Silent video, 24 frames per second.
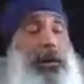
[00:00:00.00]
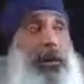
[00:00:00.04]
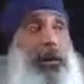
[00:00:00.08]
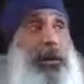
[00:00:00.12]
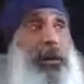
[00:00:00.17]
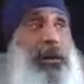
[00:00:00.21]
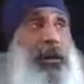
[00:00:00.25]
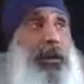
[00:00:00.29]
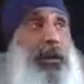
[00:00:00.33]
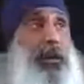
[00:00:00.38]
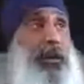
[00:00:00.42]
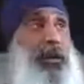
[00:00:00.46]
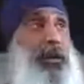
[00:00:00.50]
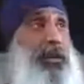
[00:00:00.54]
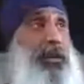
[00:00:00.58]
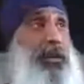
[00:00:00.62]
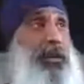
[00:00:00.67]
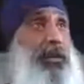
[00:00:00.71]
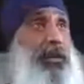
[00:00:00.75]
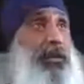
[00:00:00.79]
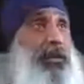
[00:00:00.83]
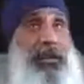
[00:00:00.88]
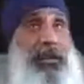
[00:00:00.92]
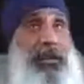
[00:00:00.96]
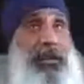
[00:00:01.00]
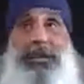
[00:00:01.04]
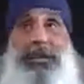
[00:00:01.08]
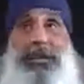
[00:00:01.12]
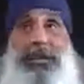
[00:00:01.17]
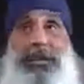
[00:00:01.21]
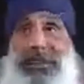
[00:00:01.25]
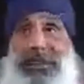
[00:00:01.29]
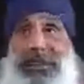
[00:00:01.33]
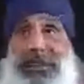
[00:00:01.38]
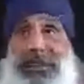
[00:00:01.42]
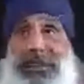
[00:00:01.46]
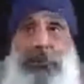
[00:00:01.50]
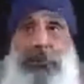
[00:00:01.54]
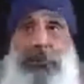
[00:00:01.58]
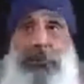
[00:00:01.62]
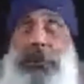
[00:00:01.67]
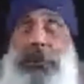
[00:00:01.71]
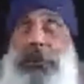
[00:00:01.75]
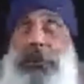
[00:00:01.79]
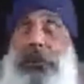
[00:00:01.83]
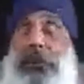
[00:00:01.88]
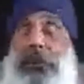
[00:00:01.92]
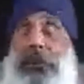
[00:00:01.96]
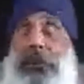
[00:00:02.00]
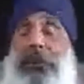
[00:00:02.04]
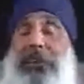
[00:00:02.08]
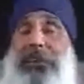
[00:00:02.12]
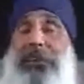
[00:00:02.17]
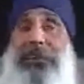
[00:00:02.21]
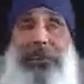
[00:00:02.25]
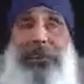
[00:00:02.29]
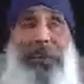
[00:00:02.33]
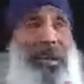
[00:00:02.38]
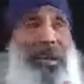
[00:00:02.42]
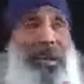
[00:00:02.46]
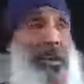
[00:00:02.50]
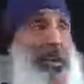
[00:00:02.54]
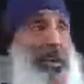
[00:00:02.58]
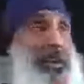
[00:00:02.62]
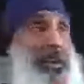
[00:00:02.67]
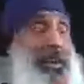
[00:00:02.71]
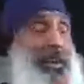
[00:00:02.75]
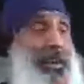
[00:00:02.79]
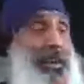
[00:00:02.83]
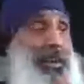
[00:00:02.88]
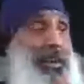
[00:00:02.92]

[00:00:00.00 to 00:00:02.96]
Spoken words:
This is something that is